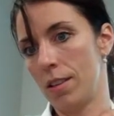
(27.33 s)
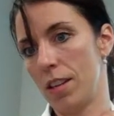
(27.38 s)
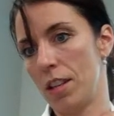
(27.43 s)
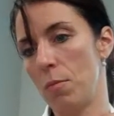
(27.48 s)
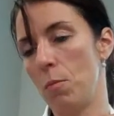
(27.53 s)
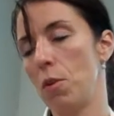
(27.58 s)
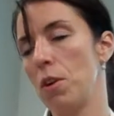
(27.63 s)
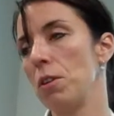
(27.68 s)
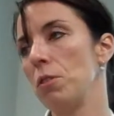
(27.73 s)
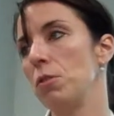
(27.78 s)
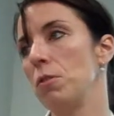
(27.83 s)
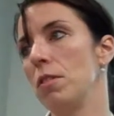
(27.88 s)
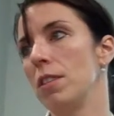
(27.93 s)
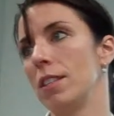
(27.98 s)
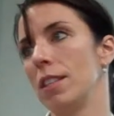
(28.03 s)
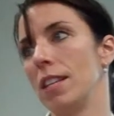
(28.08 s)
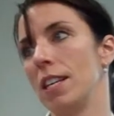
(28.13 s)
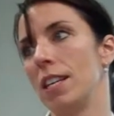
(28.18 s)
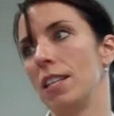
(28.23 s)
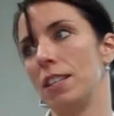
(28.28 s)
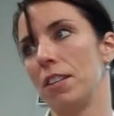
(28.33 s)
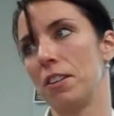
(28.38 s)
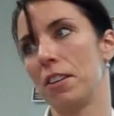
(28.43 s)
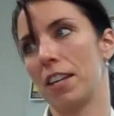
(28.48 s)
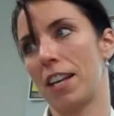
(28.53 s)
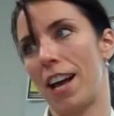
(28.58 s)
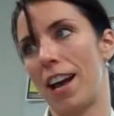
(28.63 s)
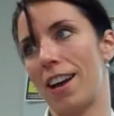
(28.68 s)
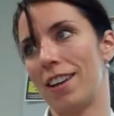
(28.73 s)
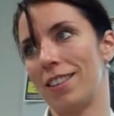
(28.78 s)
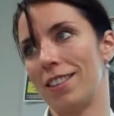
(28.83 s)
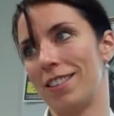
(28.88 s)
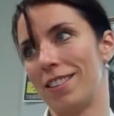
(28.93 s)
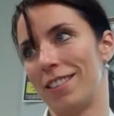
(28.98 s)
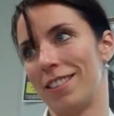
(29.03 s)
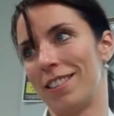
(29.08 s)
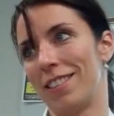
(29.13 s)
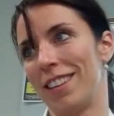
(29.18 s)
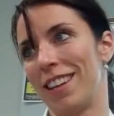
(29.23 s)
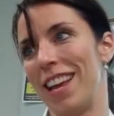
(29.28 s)
The more you do this, the easier it gets.
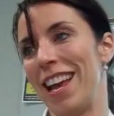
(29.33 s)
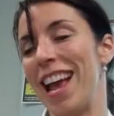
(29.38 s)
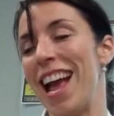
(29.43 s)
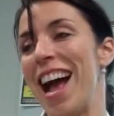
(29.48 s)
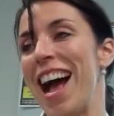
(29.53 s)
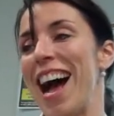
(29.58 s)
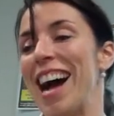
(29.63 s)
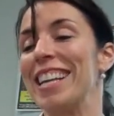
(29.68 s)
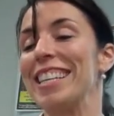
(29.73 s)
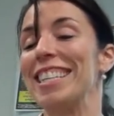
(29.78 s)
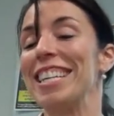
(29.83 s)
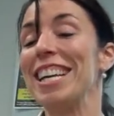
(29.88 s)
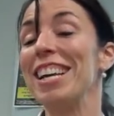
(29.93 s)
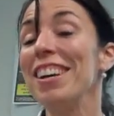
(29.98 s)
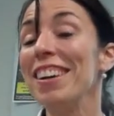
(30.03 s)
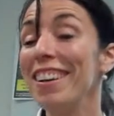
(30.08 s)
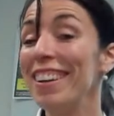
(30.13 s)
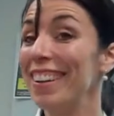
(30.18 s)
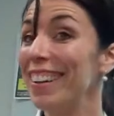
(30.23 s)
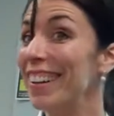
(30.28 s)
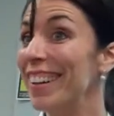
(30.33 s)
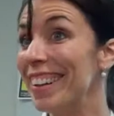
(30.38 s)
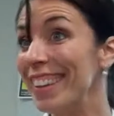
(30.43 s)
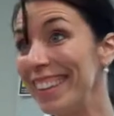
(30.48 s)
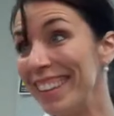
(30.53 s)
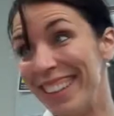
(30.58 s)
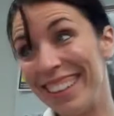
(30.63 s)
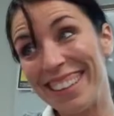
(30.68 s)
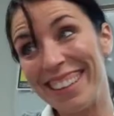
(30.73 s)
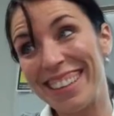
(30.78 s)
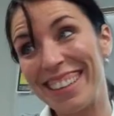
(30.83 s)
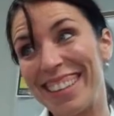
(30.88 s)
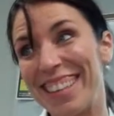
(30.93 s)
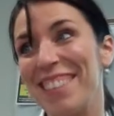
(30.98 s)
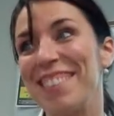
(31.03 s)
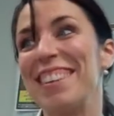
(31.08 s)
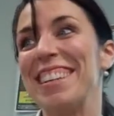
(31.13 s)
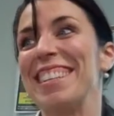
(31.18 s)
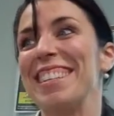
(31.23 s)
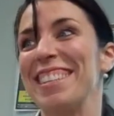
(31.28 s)
Until
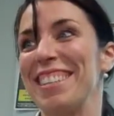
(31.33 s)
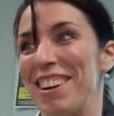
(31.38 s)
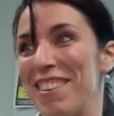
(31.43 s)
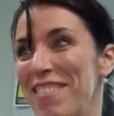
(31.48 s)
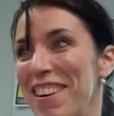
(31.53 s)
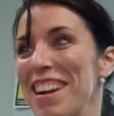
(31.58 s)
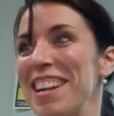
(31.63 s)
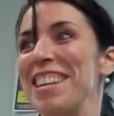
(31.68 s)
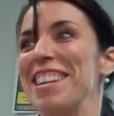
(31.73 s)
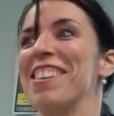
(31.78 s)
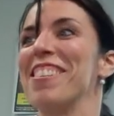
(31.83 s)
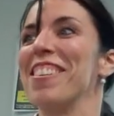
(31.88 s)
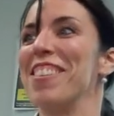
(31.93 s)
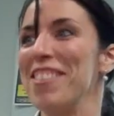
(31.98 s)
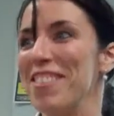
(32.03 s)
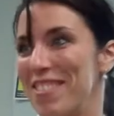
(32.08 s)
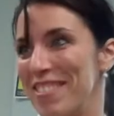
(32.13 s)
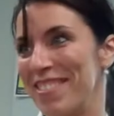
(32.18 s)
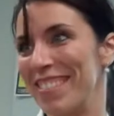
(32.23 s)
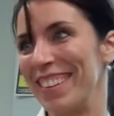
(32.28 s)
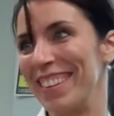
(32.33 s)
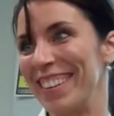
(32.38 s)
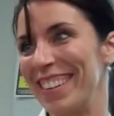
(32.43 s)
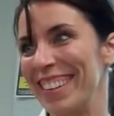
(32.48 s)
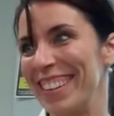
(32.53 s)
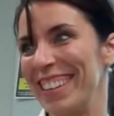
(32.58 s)
you get to start writing your own.